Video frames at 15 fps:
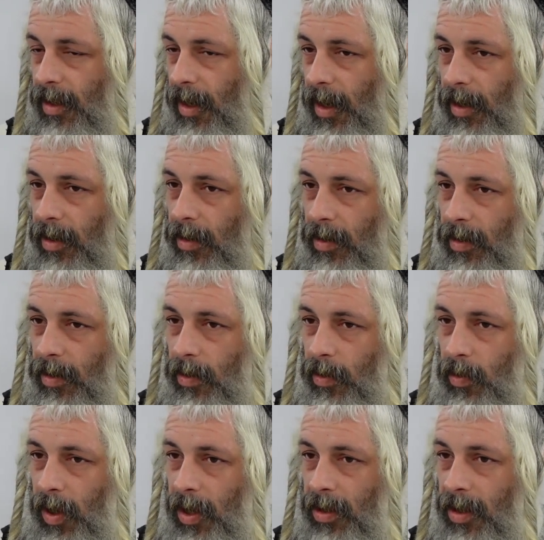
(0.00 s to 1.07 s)
done
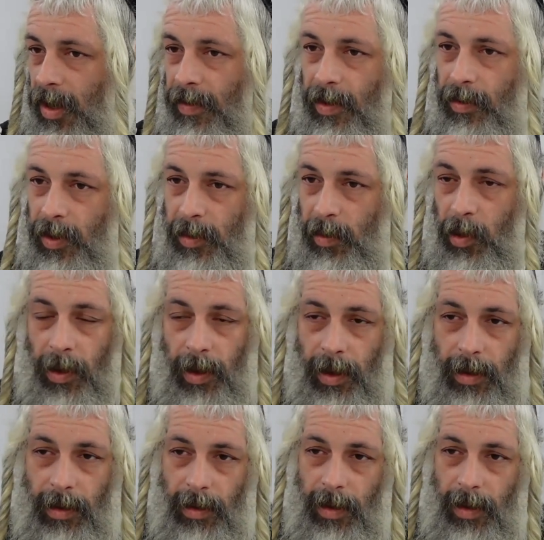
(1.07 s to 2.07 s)
when David was born,